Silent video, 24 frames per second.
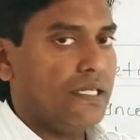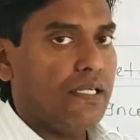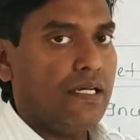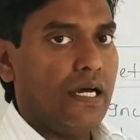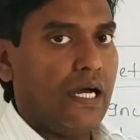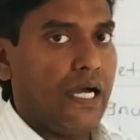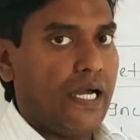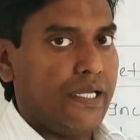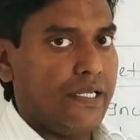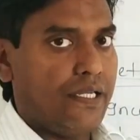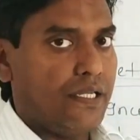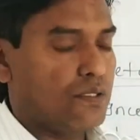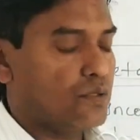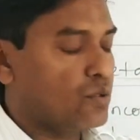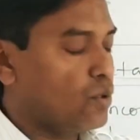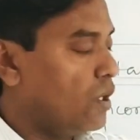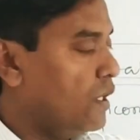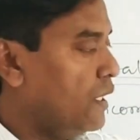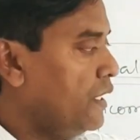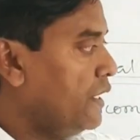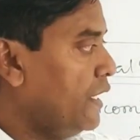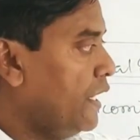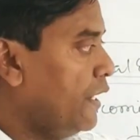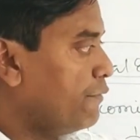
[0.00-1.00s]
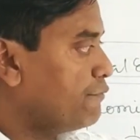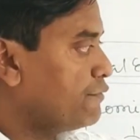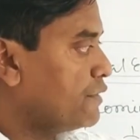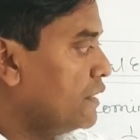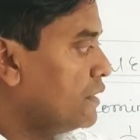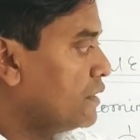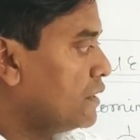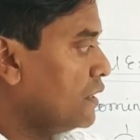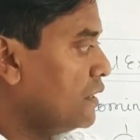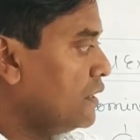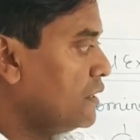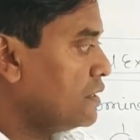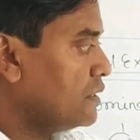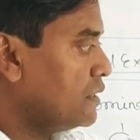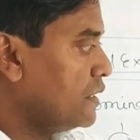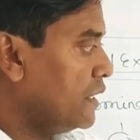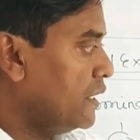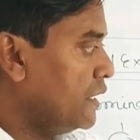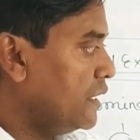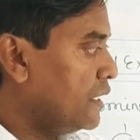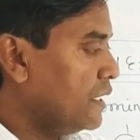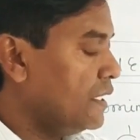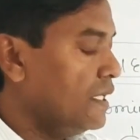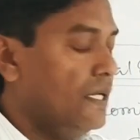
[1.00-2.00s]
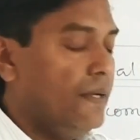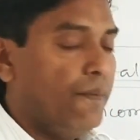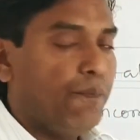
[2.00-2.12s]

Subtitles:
ionic solid F center is there,